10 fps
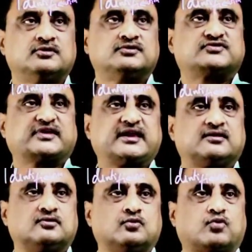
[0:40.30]

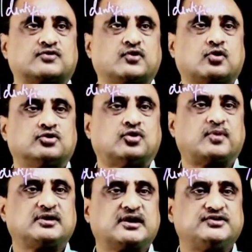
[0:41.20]
Second, what we call
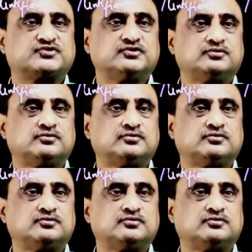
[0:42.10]
nomenclature.